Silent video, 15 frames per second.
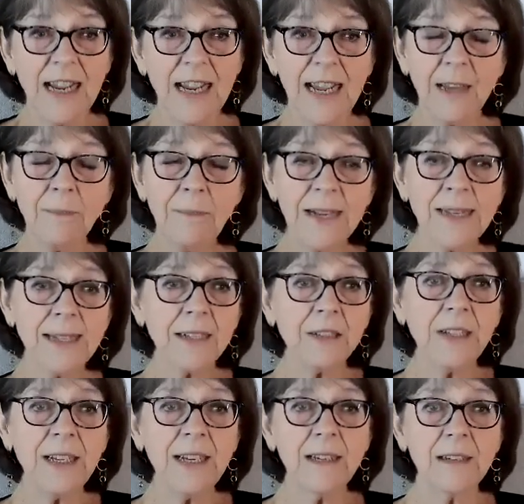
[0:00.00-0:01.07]
And
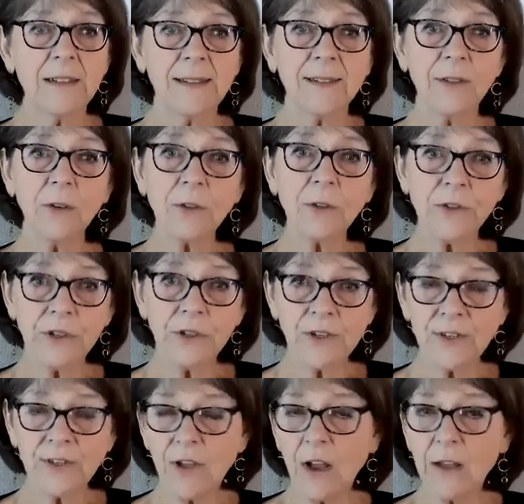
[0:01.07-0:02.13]
basically,
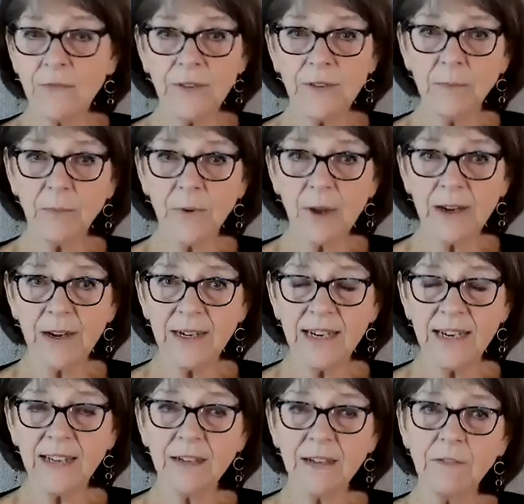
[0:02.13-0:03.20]
soldiers often brought it
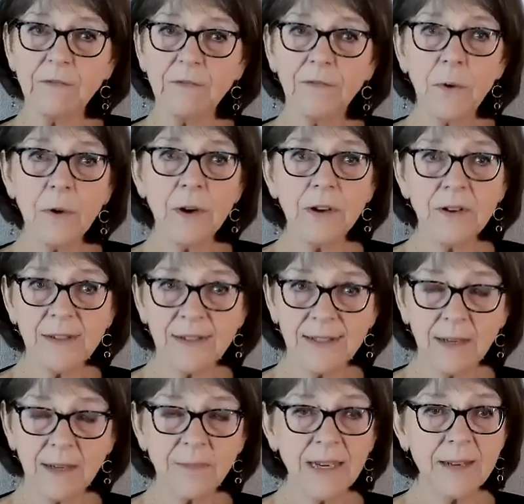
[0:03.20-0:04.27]
in. Foreigners
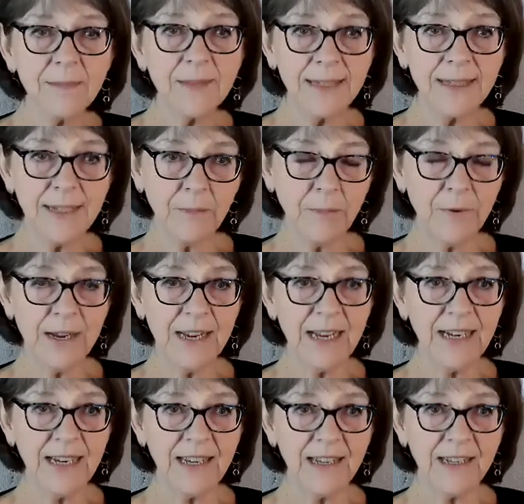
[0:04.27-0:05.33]
sometimes did bring it
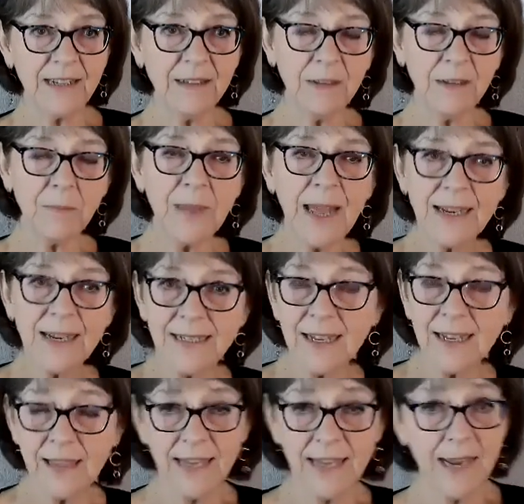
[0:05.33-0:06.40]
in. The Black
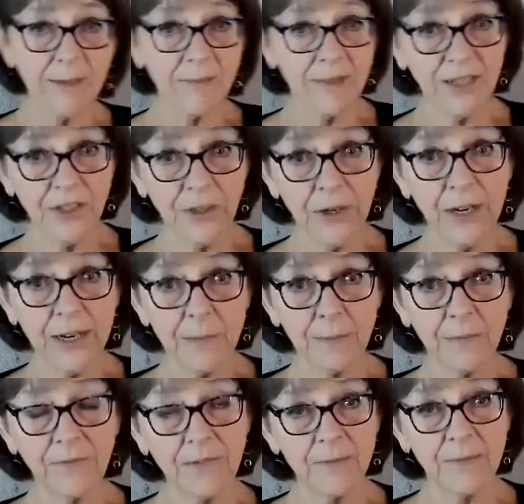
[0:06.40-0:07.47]
Death came to Europe
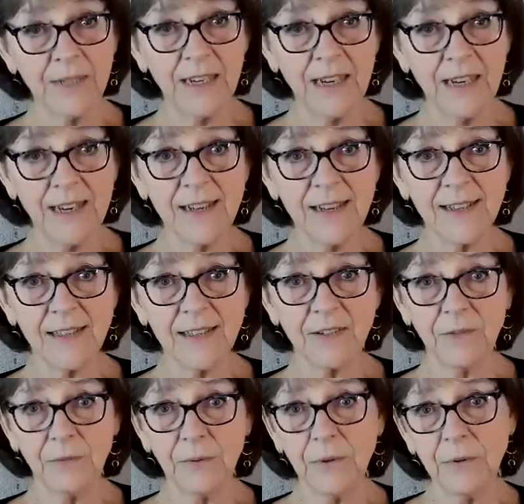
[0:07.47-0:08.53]
from the East
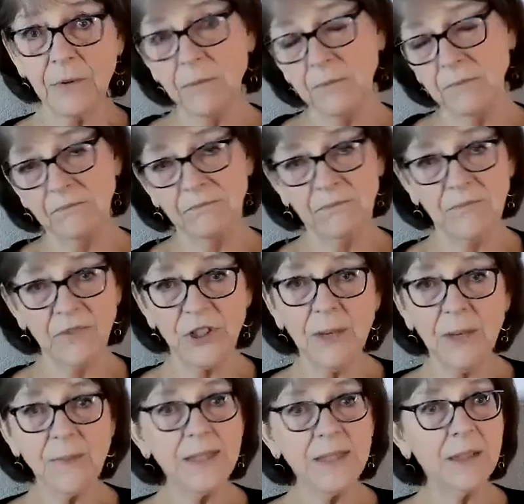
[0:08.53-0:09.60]
through
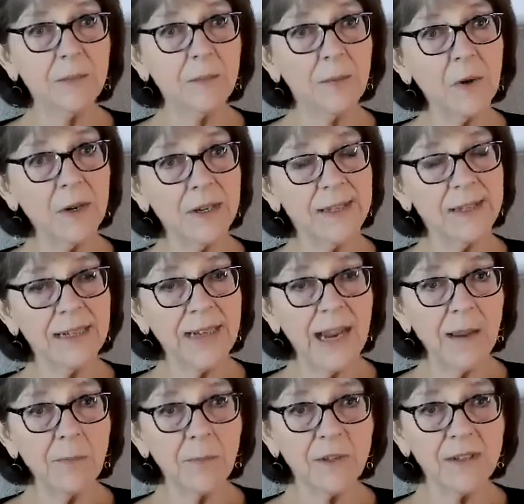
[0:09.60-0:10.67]
ships in the ports at
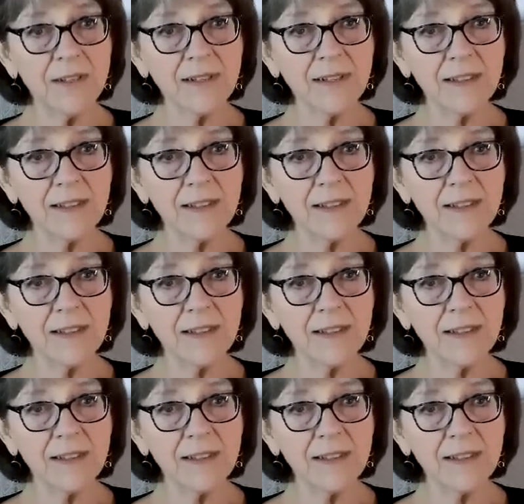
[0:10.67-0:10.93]
Naples.